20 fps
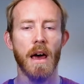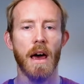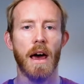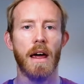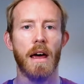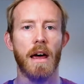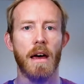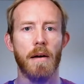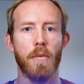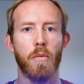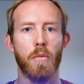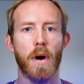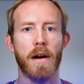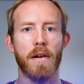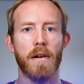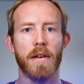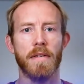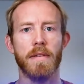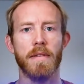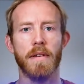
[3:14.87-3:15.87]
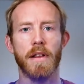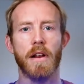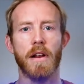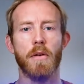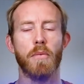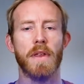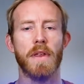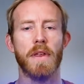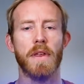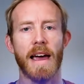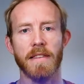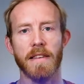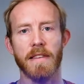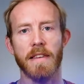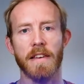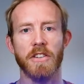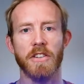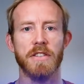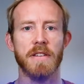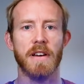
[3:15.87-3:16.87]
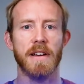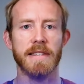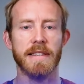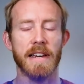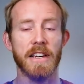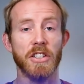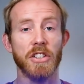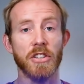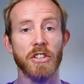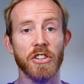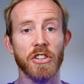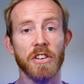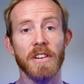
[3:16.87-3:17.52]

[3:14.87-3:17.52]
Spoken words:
whereas without the digitization,